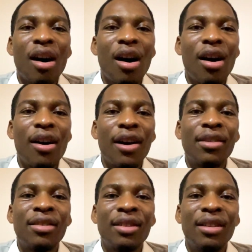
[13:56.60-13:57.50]
are
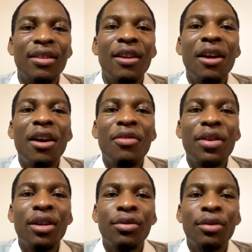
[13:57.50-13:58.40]
still
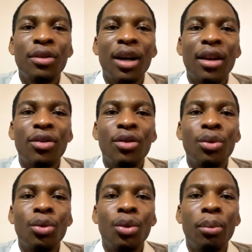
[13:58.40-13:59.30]
fearful, and
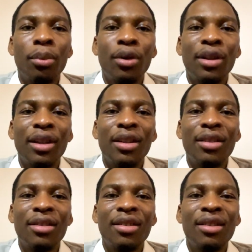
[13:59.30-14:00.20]
so money
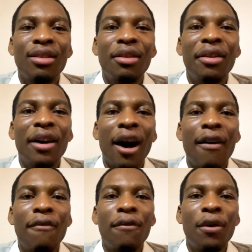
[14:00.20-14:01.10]
is still not
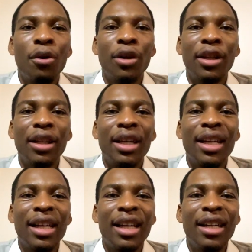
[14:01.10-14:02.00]
flowing
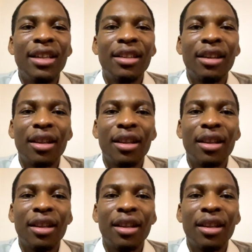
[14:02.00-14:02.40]
in